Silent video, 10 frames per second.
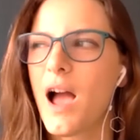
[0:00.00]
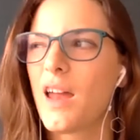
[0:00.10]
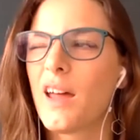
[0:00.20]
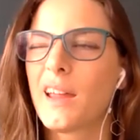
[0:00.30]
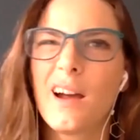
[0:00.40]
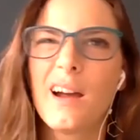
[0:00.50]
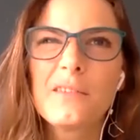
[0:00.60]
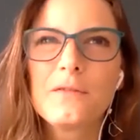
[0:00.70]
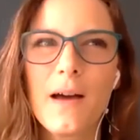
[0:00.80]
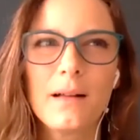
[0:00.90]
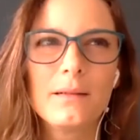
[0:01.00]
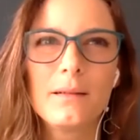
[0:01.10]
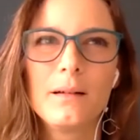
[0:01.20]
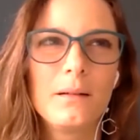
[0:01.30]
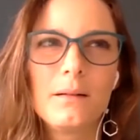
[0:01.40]
I kind of felt
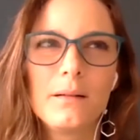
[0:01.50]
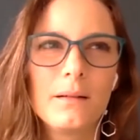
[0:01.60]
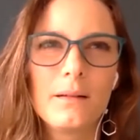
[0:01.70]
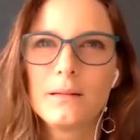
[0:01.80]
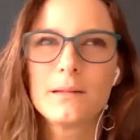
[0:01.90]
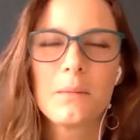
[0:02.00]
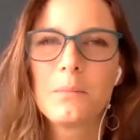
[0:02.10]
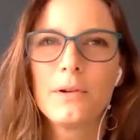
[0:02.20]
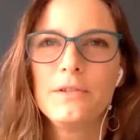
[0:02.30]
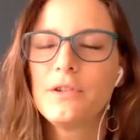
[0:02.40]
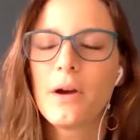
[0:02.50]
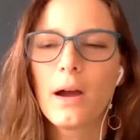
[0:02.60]
at some points,